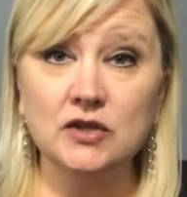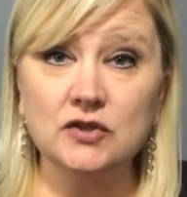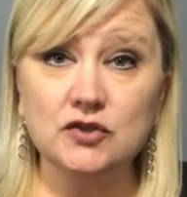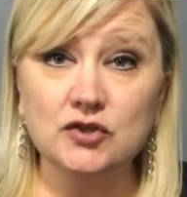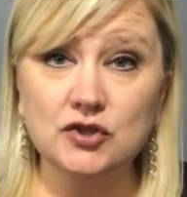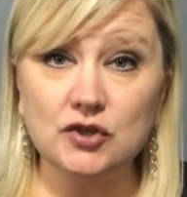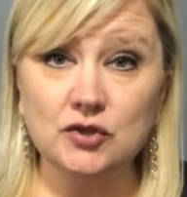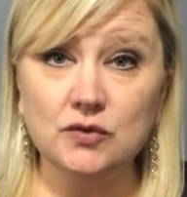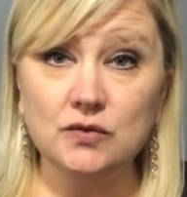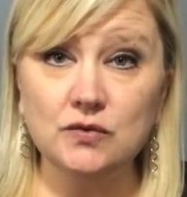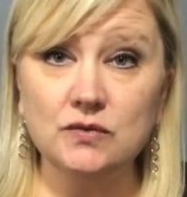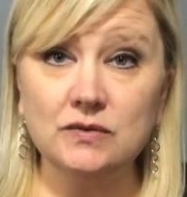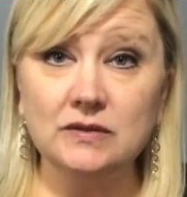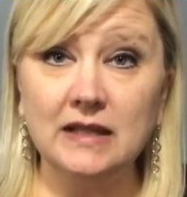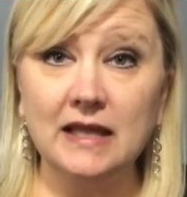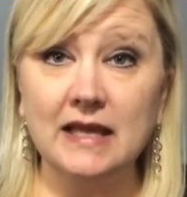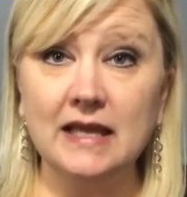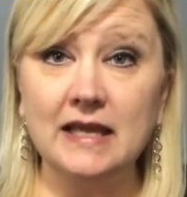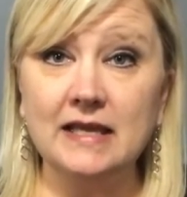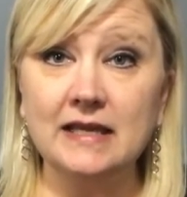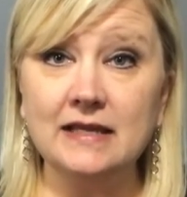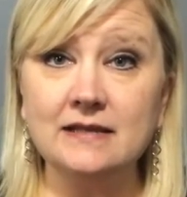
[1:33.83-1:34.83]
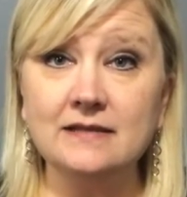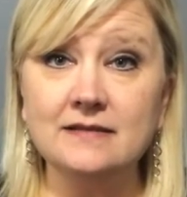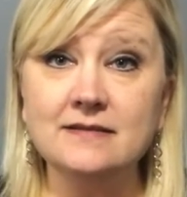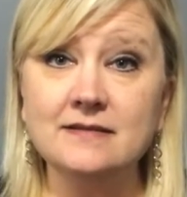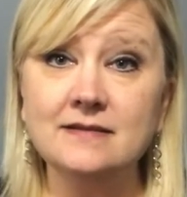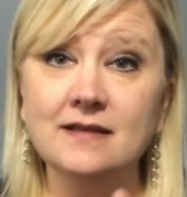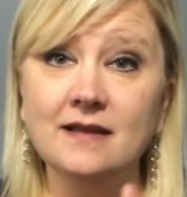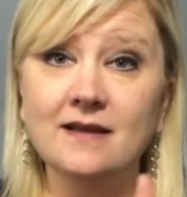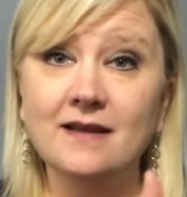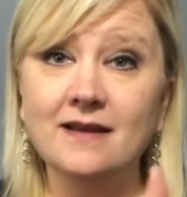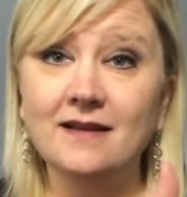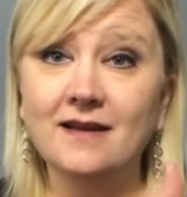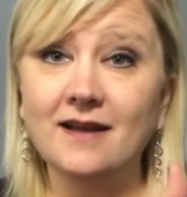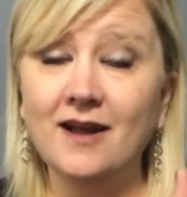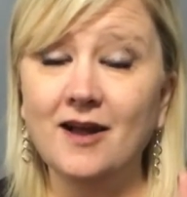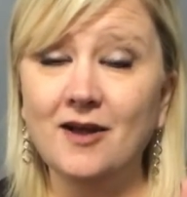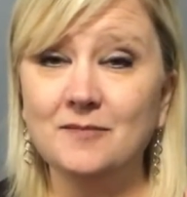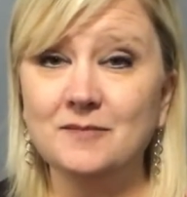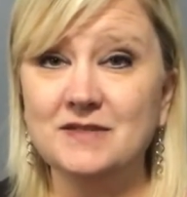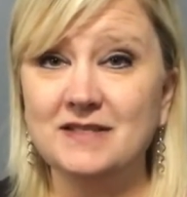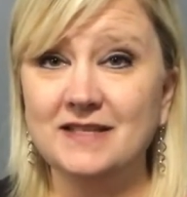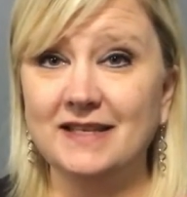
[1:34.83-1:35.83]
Two lanes
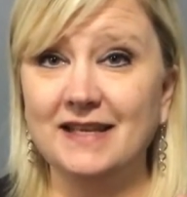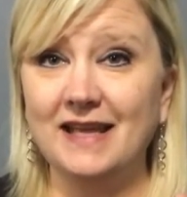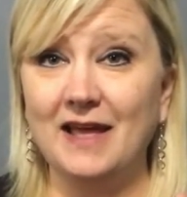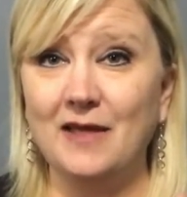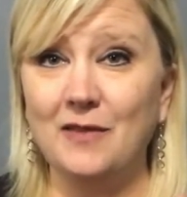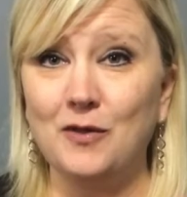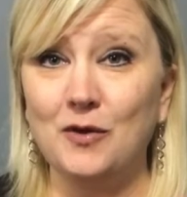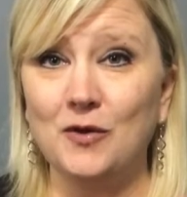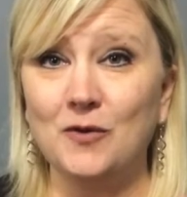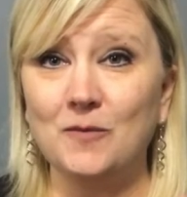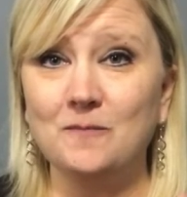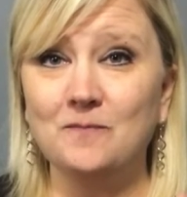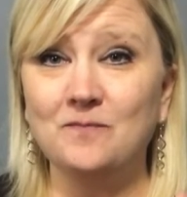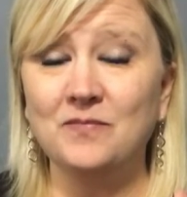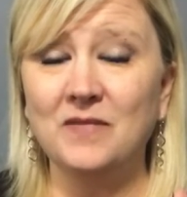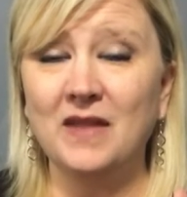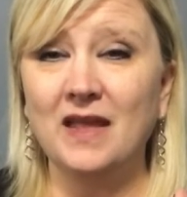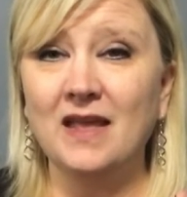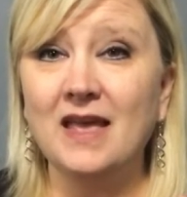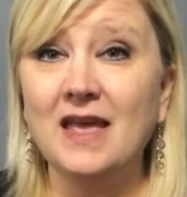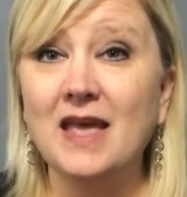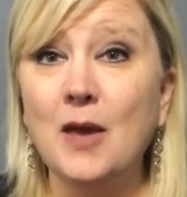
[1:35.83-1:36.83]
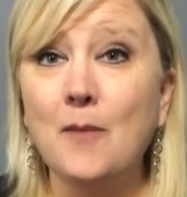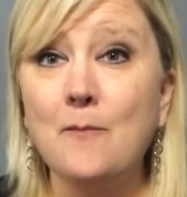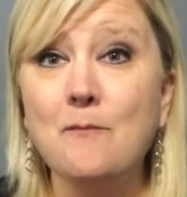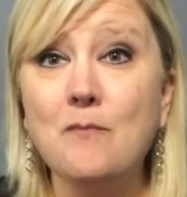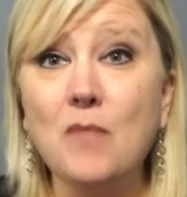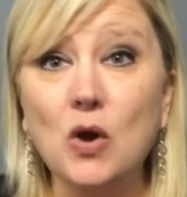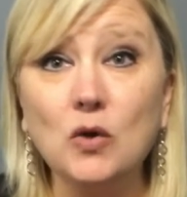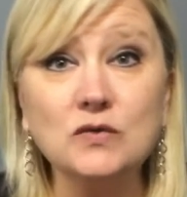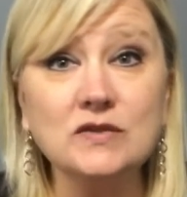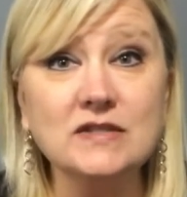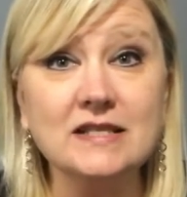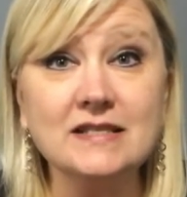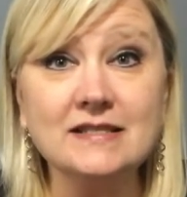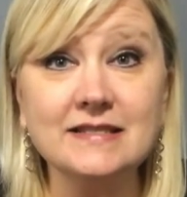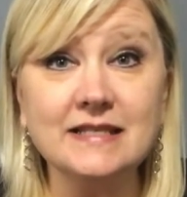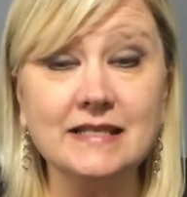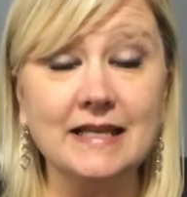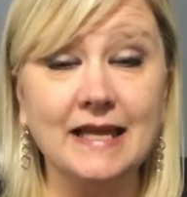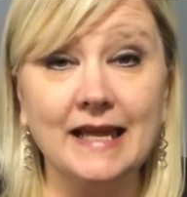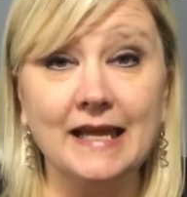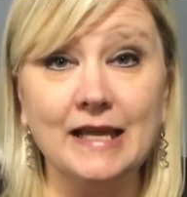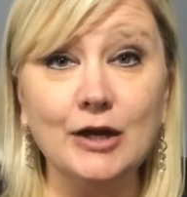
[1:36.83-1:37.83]
come together. Moses
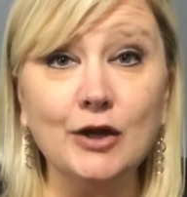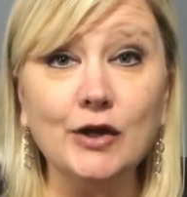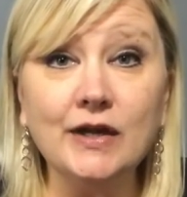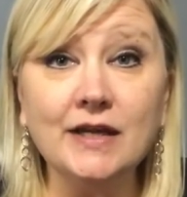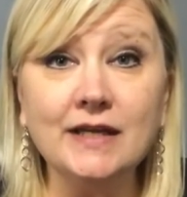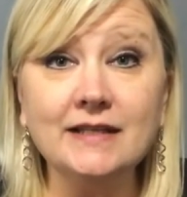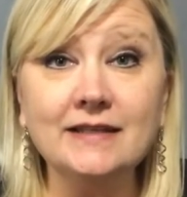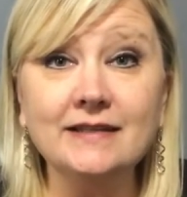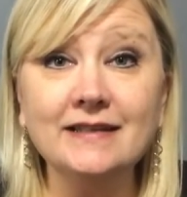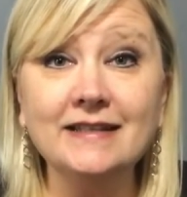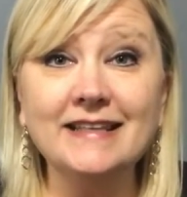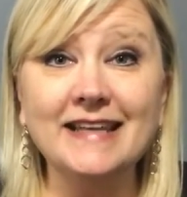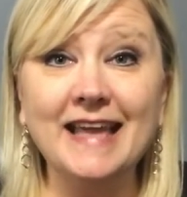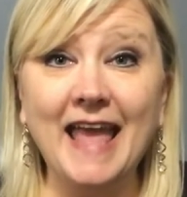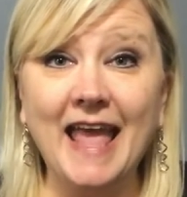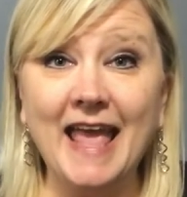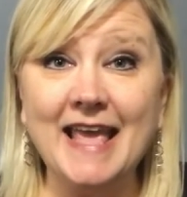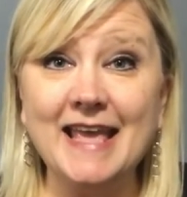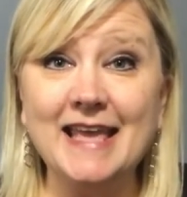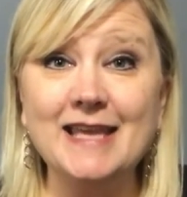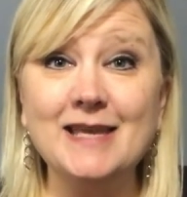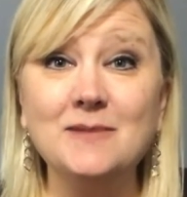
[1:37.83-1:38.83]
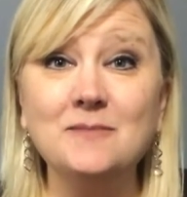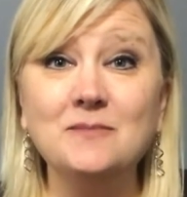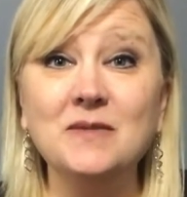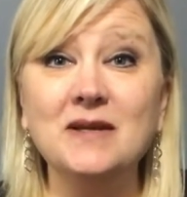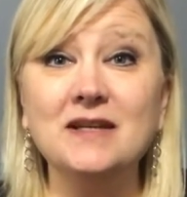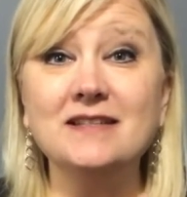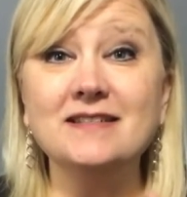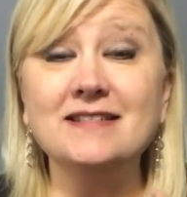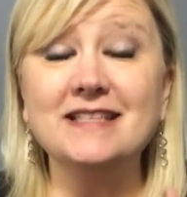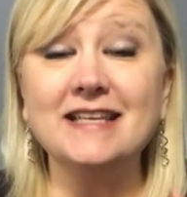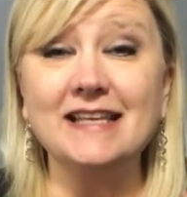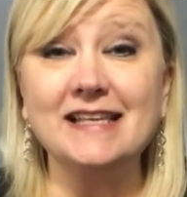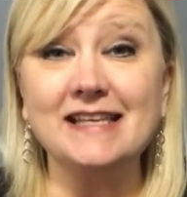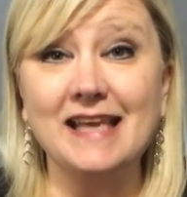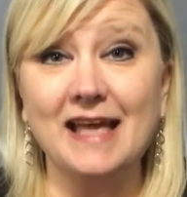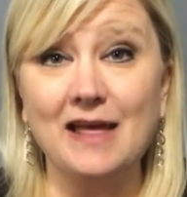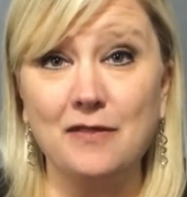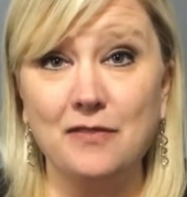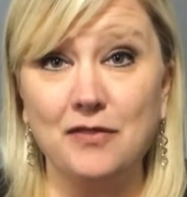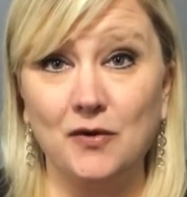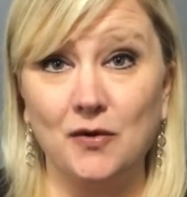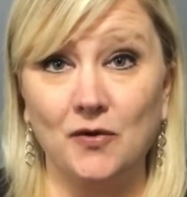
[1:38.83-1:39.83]
and Aaron came
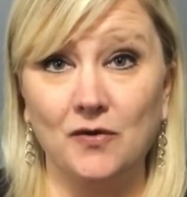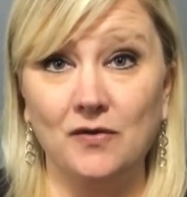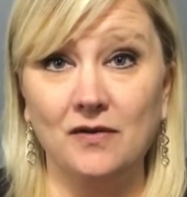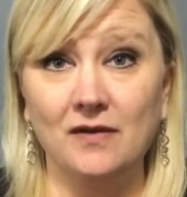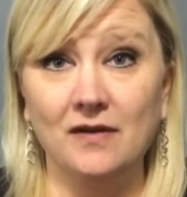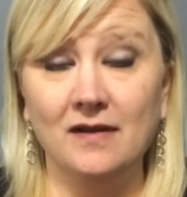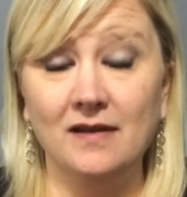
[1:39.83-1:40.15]
together.